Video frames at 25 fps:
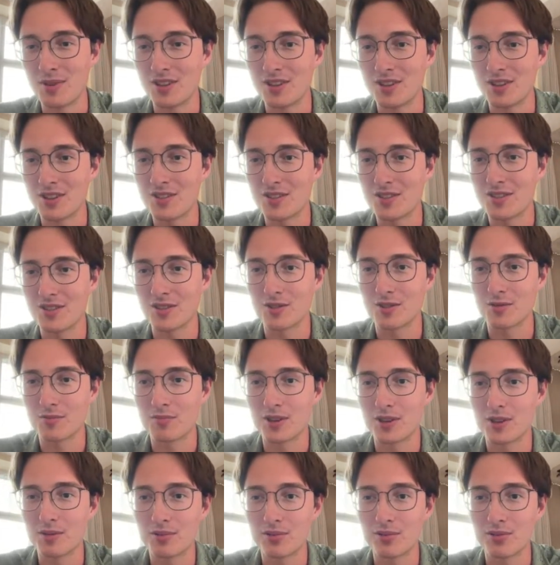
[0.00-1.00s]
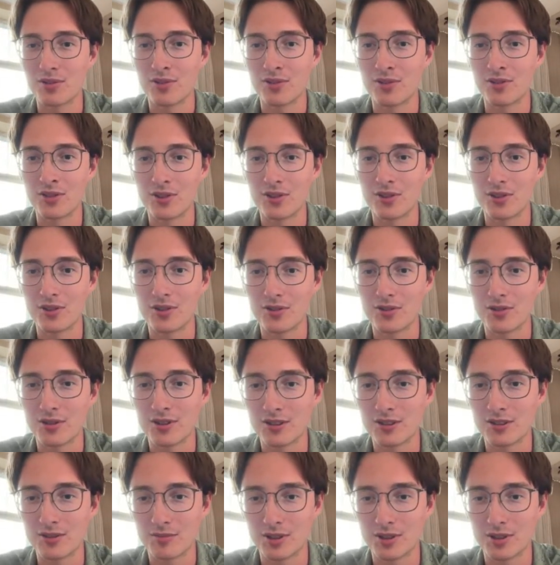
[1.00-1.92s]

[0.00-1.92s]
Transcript: just so people know,